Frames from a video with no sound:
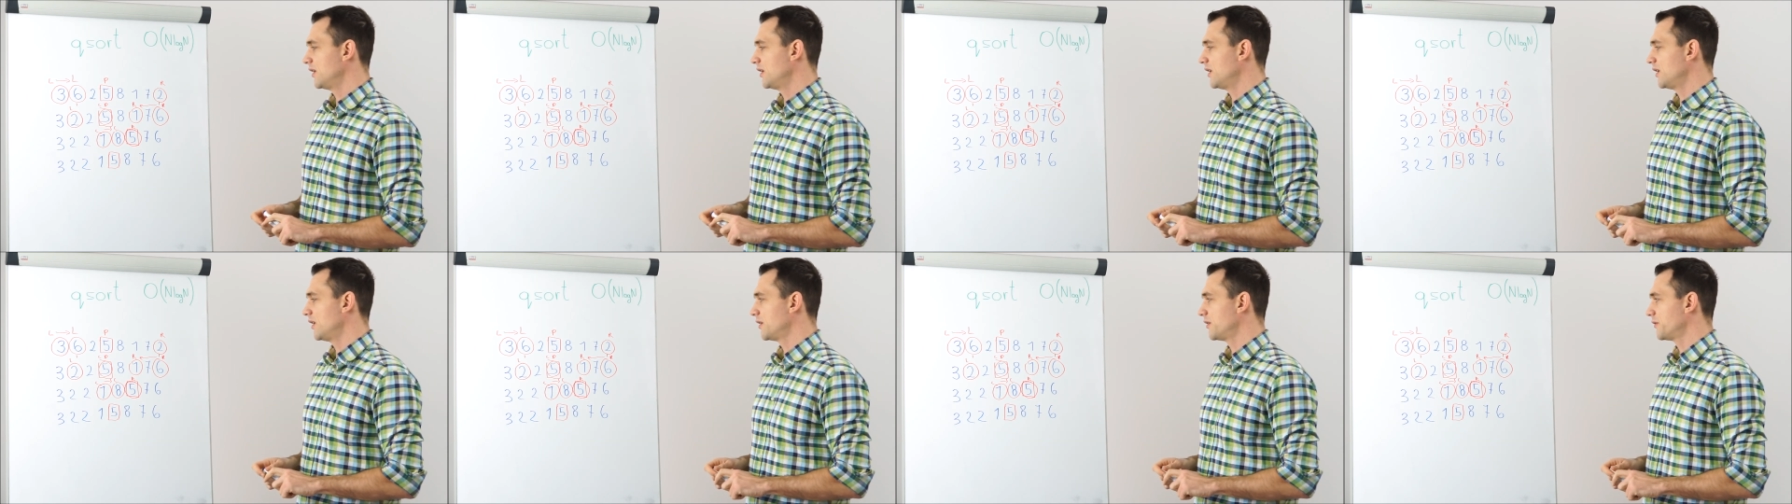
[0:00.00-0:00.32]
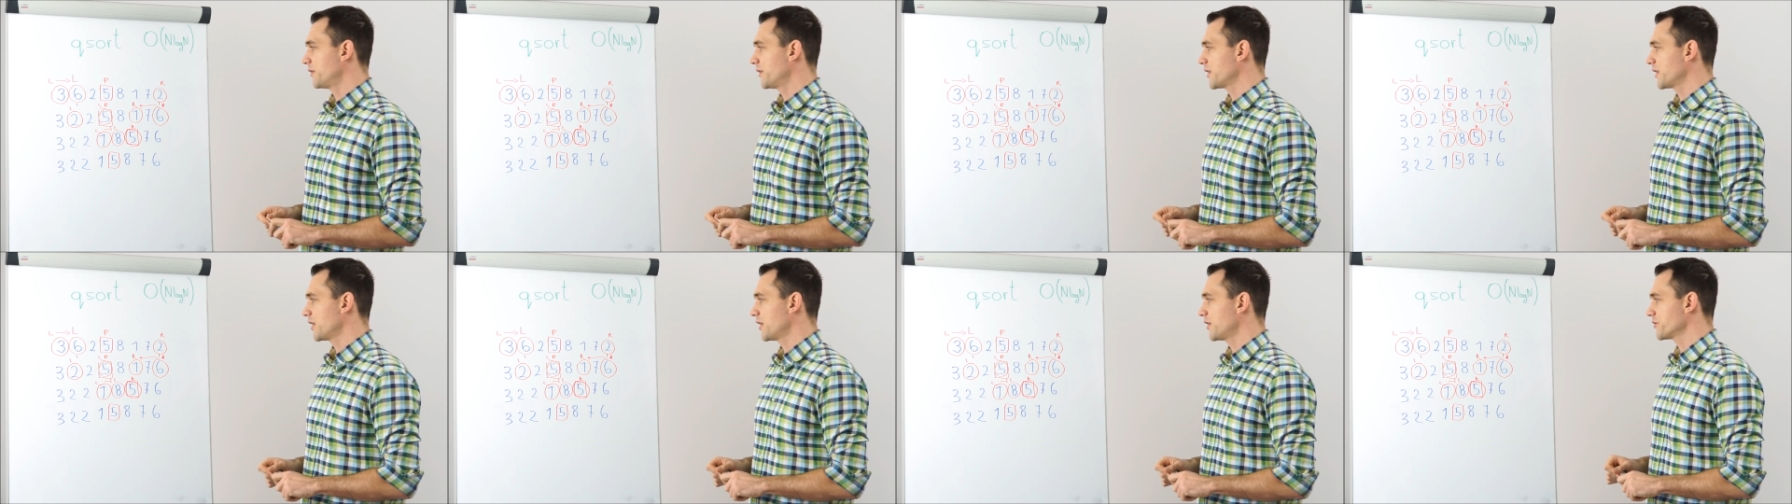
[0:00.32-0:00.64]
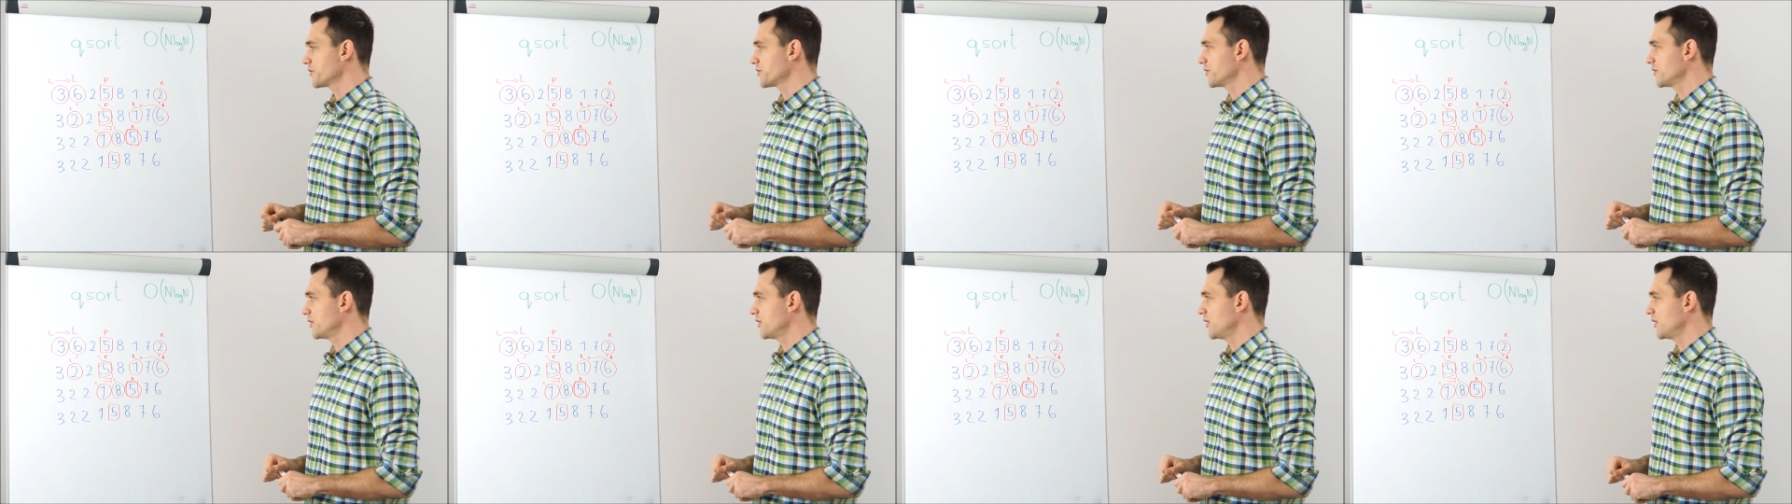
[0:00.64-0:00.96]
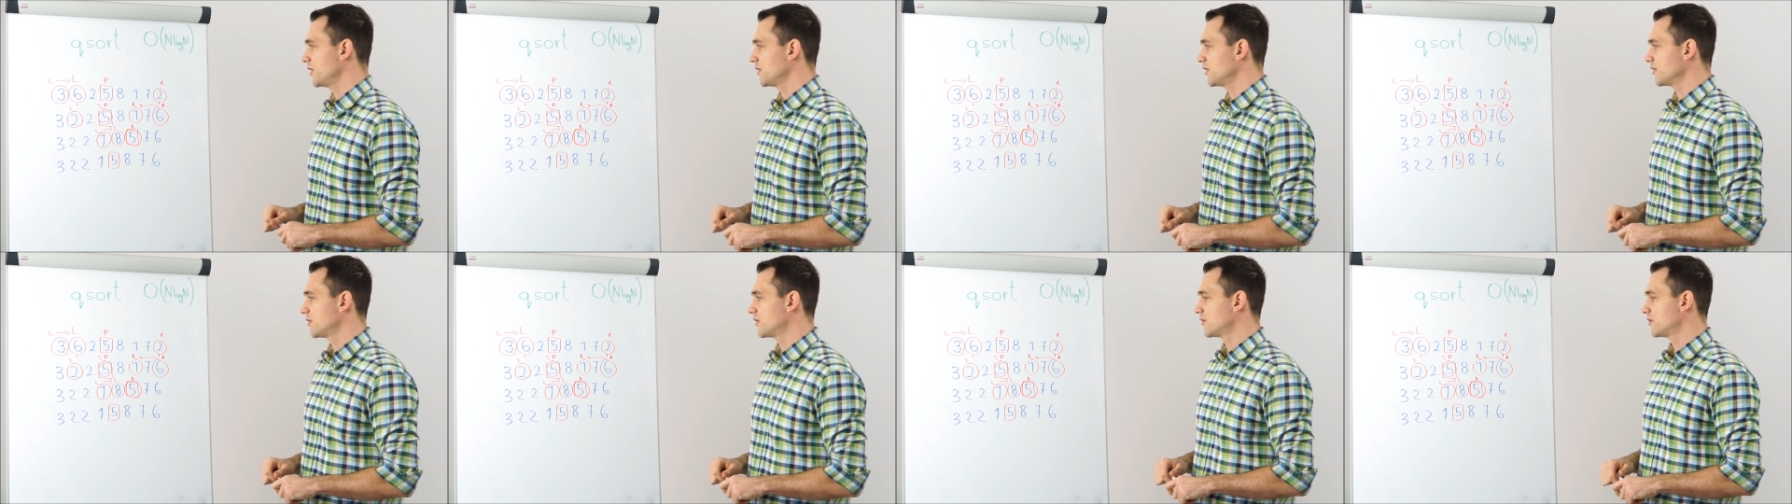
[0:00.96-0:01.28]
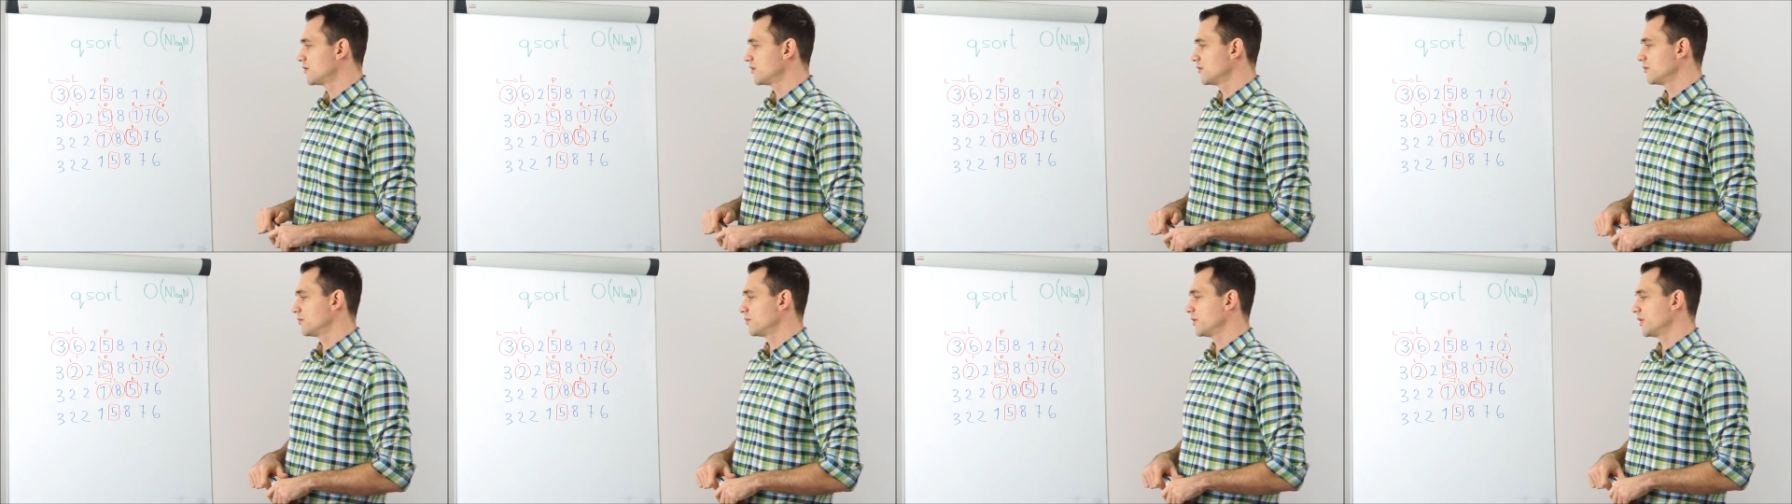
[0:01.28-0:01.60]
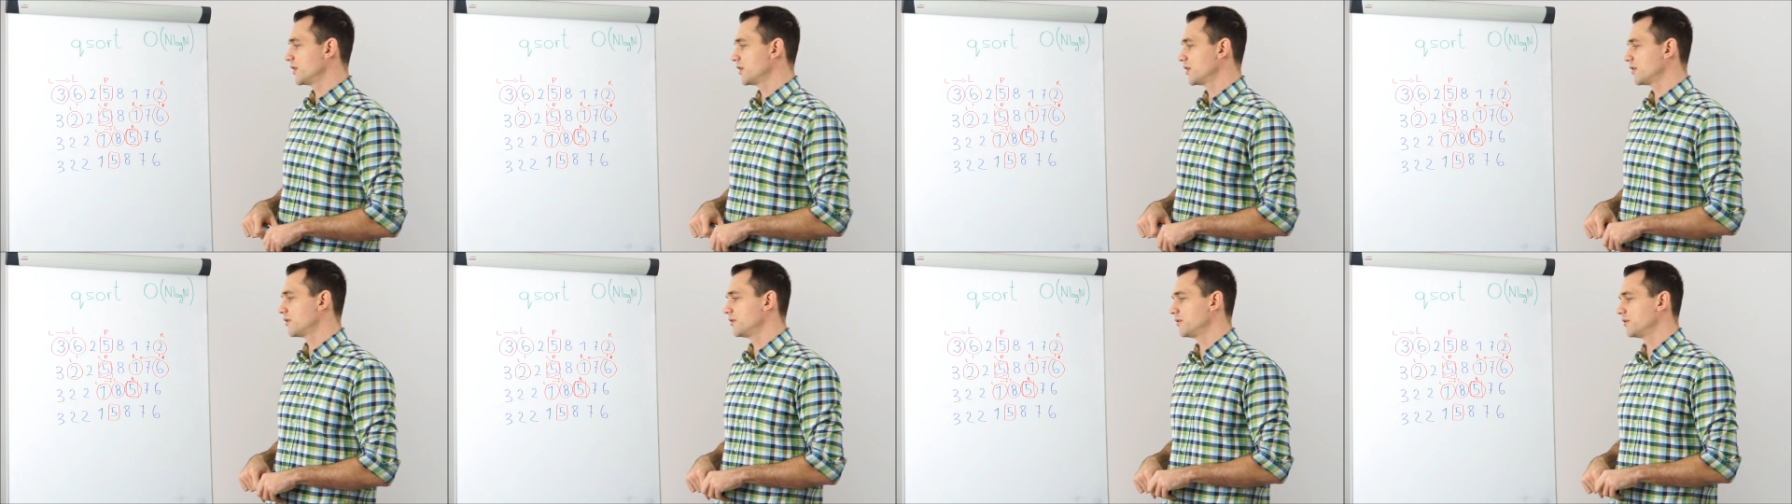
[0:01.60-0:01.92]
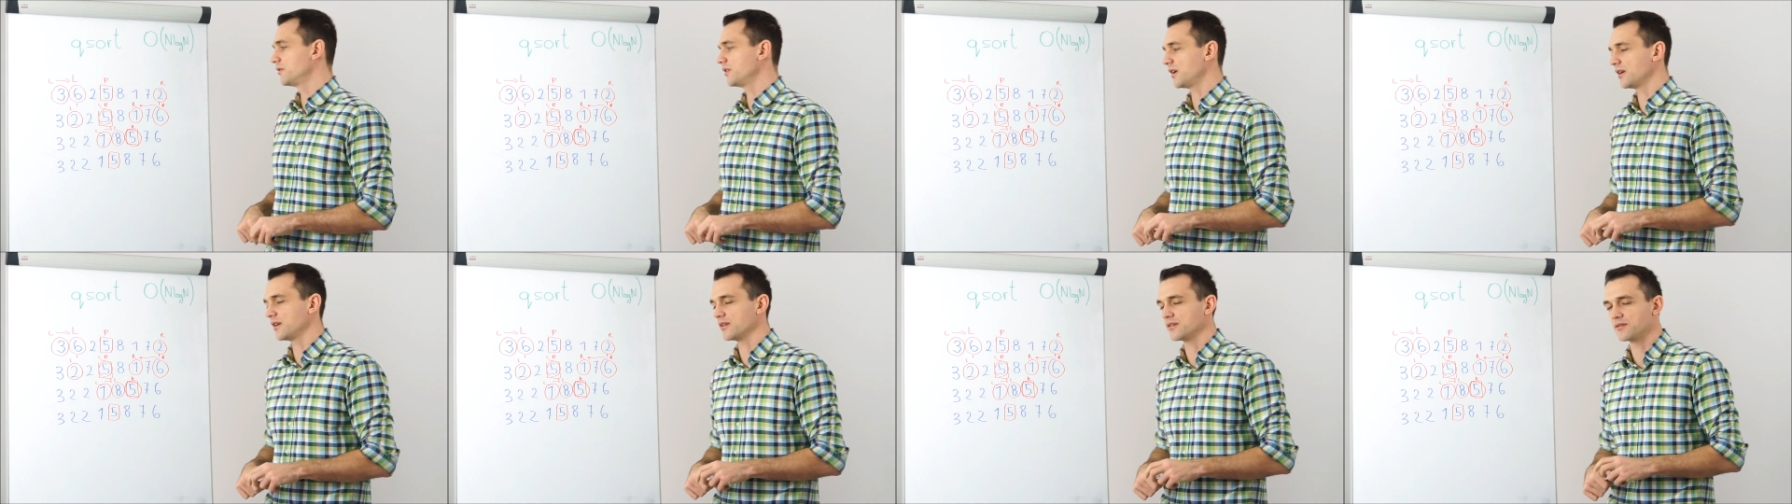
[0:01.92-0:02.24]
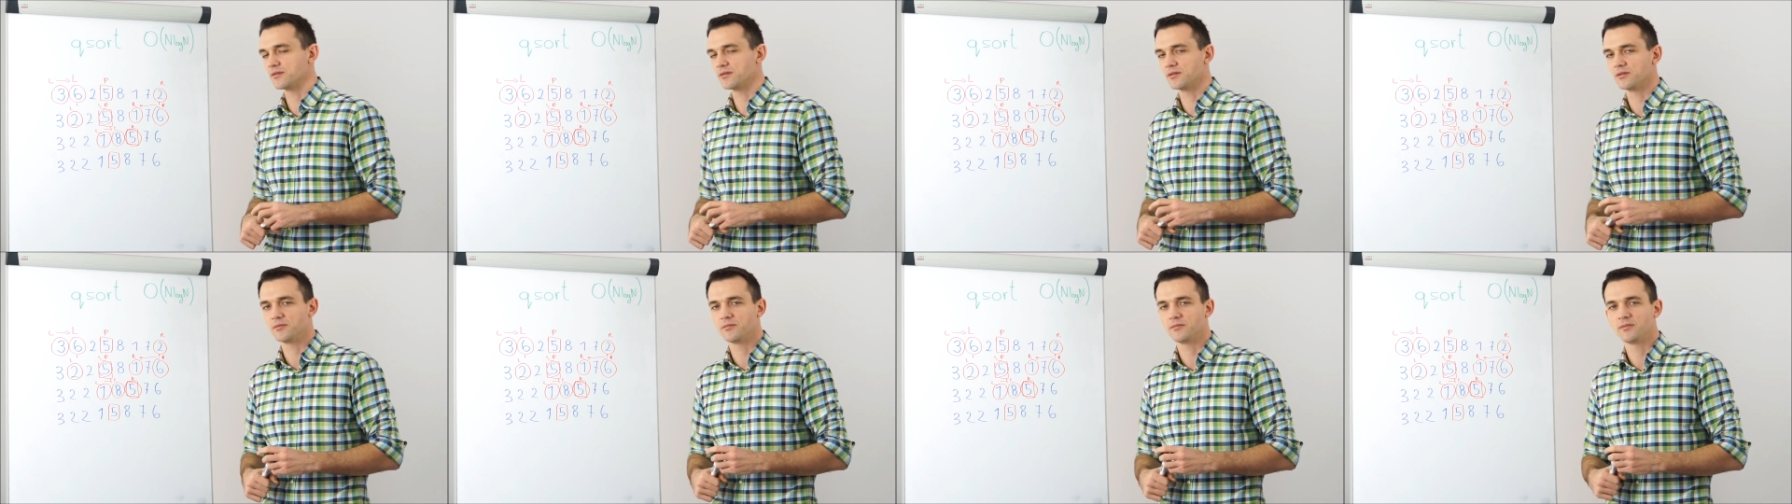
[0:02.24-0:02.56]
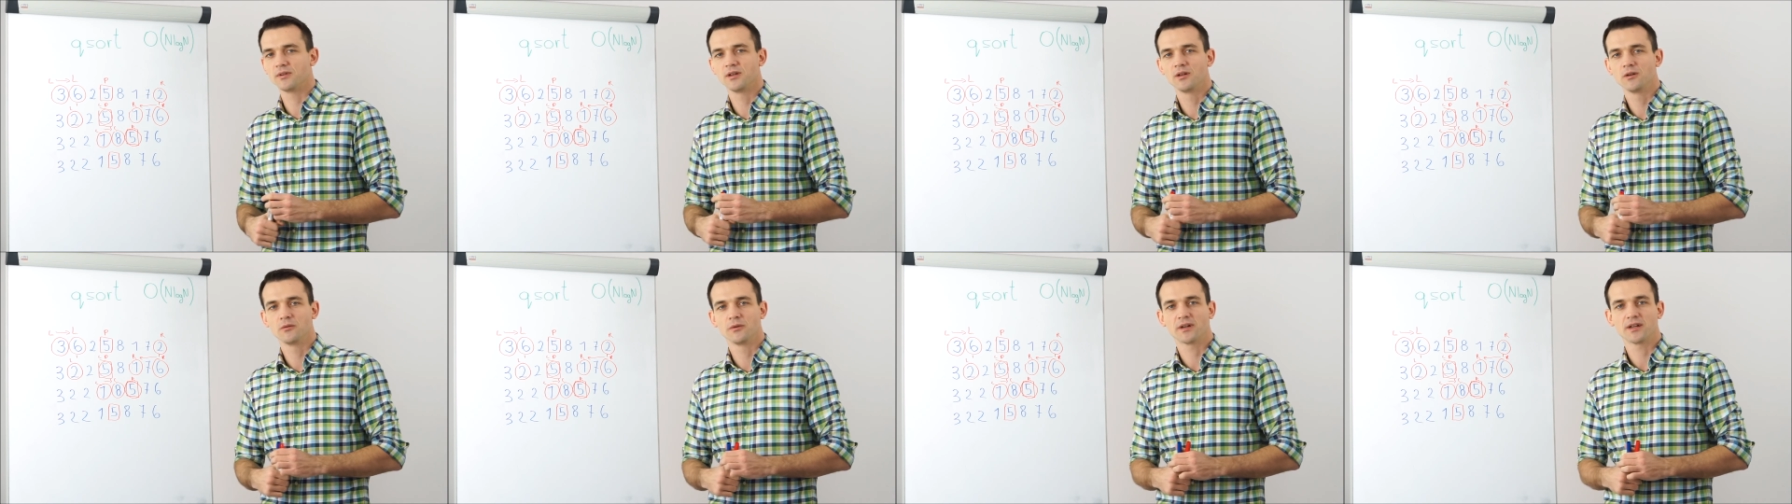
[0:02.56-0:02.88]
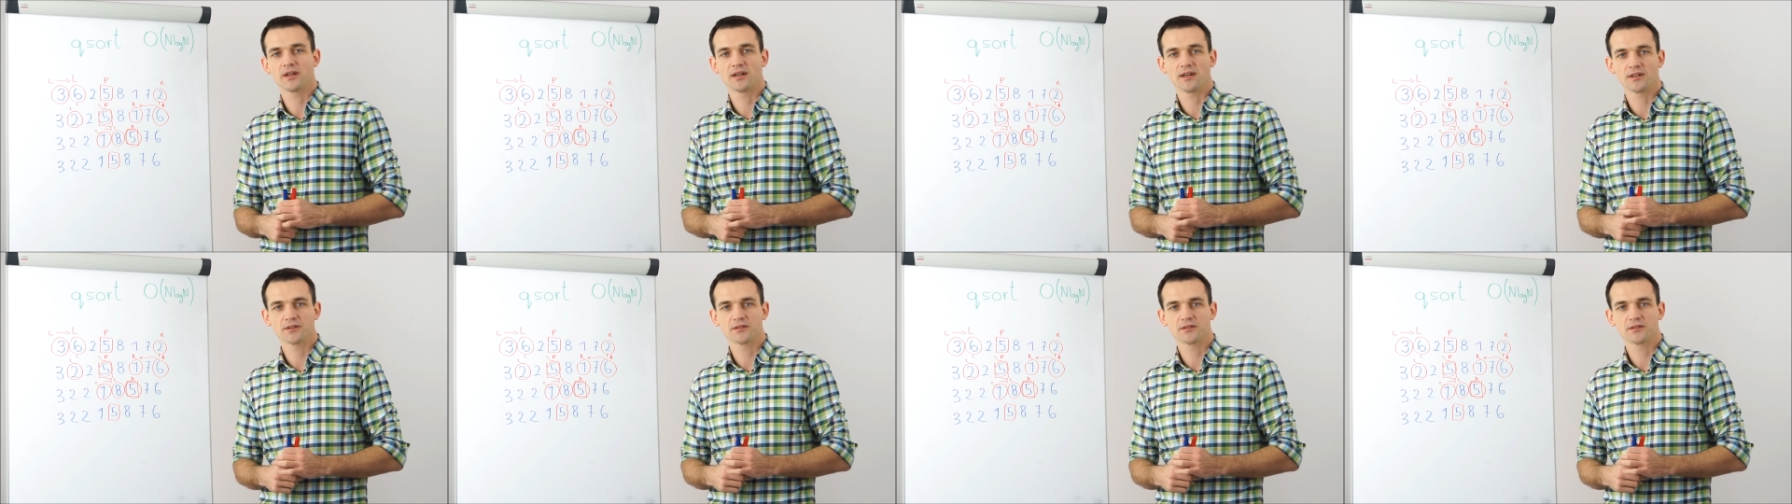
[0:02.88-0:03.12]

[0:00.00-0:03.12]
recursion and we can